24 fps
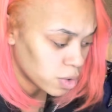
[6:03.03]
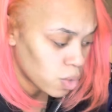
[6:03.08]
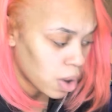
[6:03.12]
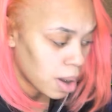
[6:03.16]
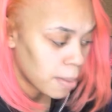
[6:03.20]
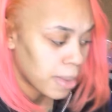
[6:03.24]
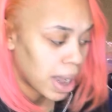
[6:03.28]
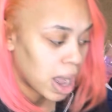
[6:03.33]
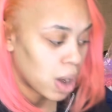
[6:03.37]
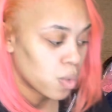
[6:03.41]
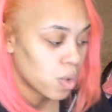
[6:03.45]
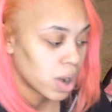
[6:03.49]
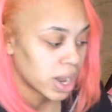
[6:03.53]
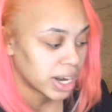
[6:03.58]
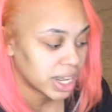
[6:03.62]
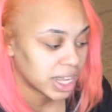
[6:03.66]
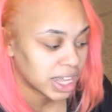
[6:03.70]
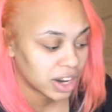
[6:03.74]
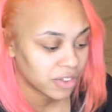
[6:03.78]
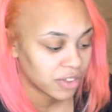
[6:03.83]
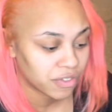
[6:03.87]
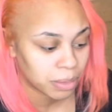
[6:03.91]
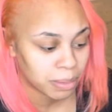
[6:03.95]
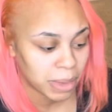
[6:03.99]
one by one to
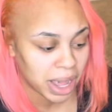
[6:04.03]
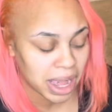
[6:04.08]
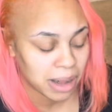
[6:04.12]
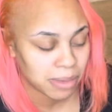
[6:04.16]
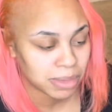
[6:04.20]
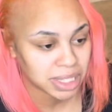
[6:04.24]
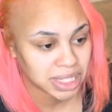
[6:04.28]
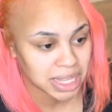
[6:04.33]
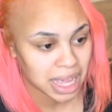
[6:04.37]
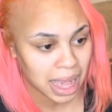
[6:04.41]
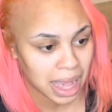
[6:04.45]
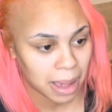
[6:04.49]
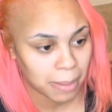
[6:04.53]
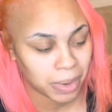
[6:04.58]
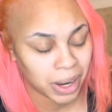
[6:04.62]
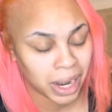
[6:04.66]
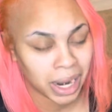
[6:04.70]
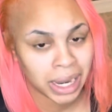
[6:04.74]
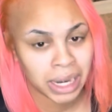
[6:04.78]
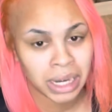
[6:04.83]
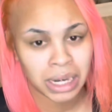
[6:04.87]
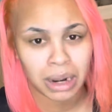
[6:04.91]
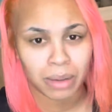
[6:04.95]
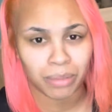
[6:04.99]
get it from Amazon, but
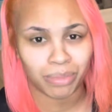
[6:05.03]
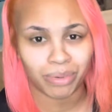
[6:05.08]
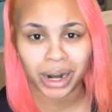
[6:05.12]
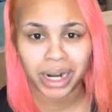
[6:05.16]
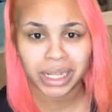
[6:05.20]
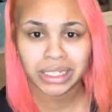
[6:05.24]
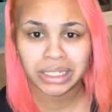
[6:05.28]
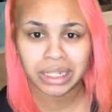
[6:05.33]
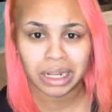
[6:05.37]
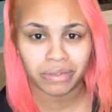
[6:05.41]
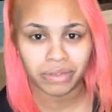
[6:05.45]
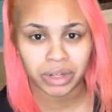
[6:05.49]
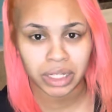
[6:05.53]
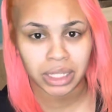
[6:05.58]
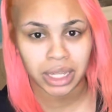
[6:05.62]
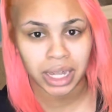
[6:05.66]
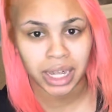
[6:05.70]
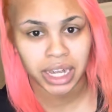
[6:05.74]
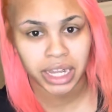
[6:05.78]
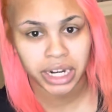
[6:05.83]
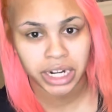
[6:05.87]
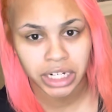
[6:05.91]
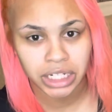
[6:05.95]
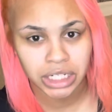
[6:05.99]
I ended up pricing
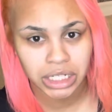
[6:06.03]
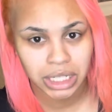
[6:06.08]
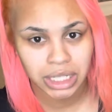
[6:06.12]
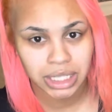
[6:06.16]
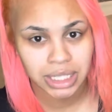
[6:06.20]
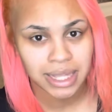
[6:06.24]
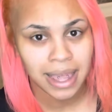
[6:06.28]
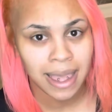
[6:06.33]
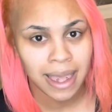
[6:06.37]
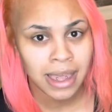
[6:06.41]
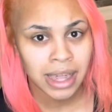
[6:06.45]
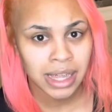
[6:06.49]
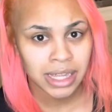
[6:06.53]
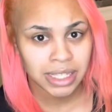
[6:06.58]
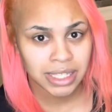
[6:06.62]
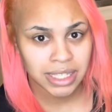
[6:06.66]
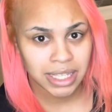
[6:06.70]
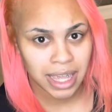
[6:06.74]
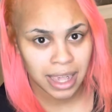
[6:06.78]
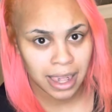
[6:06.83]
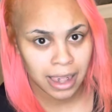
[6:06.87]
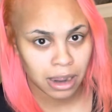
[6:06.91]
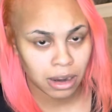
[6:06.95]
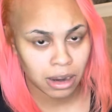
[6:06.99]
everything, and it just
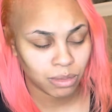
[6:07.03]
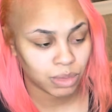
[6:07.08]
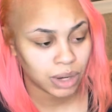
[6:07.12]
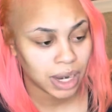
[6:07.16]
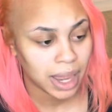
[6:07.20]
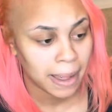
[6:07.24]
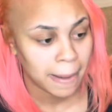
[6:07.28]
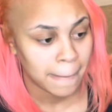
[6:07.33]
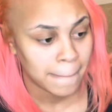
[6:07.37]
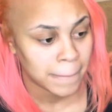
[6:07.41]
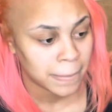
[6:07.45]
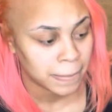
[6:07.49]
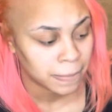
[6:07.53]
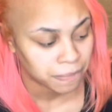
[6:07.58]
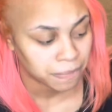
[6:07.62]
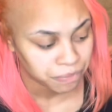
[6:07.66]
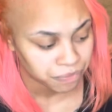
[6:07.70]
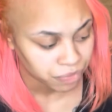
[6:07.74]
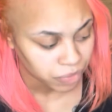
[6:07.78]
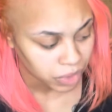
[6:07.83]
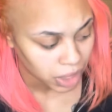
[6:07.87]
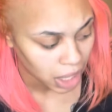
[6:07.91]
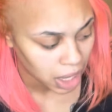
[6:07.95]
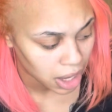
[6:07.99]
seemed
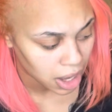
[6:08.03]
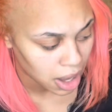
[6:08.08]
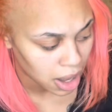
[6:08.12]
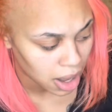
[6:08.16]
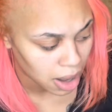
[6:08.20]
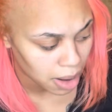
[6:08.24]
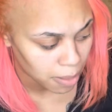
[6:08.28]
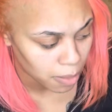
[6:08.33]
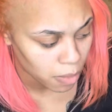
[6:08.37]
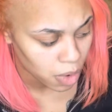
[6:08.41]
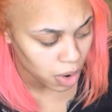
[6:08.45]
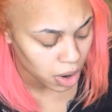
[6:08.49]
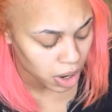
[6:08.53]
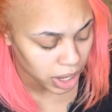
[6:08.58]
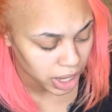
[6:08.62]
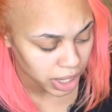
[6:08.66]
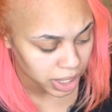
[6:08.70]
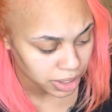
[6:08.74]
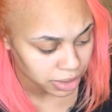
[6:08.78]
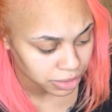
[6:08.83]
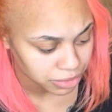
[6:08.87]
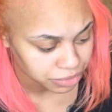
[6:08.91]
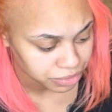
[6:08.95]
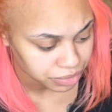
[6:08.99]

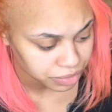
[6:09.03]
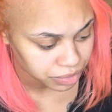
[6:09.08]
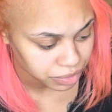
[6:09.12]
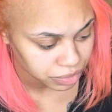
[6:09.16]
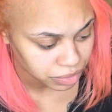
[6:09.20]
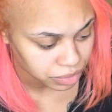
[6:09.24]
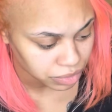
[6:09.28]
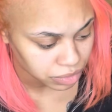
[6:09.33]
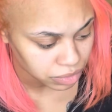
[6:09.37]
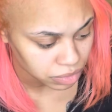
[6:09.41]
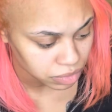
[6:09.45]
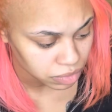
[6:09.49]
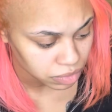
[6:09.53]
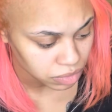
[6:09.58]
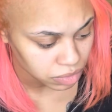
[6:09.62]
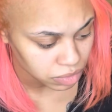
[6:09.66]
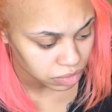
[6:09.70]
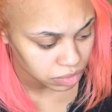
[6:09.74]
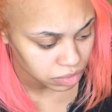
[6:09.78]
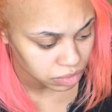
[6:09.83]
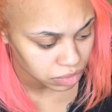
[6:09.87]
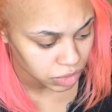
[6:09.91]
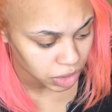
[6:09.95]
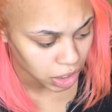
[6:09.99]
more
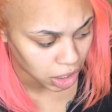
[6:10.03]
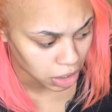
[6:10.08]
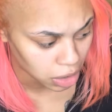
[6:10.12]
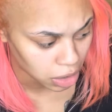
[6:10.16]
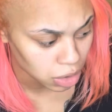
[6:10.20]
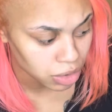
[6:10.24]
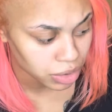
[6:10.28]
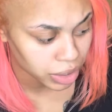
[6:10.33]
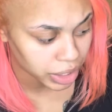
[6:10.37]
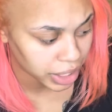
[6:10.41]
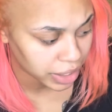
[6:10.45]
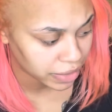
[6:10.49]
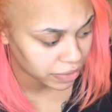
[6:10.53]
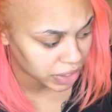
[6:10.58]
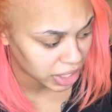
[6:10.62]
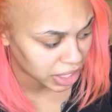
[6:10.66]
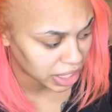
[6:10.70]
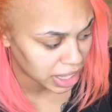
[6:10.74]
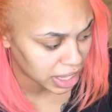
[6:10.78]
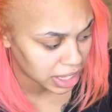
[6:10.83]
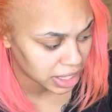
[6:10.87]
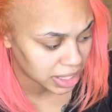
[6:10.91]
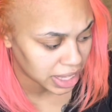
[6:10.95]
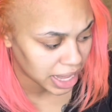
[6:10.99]
lucrative to
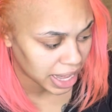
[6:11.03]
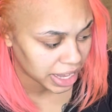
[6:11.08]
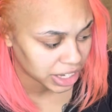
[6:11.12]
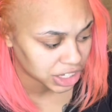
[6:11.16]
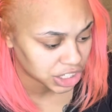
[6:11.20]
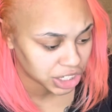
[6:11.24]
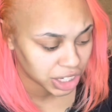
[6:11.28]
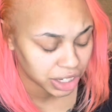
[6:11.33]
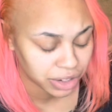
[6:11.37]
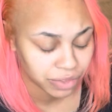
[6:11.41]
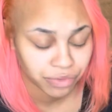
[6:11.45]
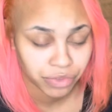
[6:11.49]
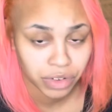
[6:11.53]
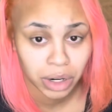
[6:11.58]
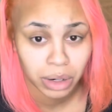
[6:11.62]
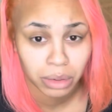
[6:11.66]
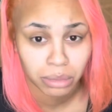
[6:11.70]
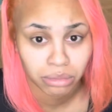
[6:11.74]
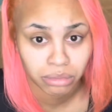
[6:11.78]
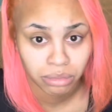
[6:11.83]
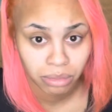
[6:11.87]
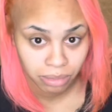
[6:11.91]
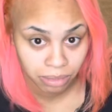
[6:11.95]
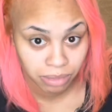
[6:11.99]
get that shit
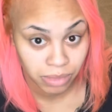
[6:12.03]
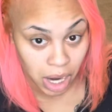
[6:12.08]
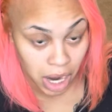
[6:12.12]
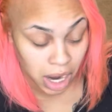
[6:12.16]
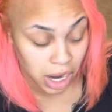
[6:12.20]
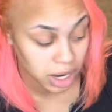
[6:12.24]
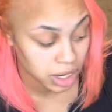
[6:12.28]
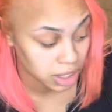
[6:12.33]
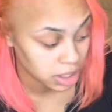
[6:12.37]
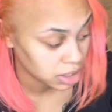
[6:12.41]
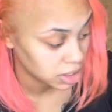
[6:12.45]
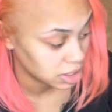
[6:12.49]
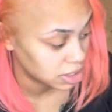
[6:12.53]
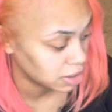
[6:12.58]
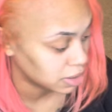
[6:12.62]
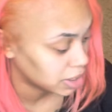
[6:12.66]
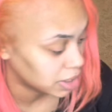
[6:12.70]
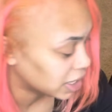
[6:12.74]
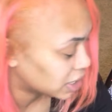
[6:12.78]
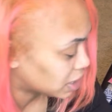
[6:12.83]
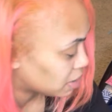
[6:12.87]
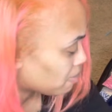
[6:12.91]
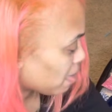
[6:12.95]
from her, to get the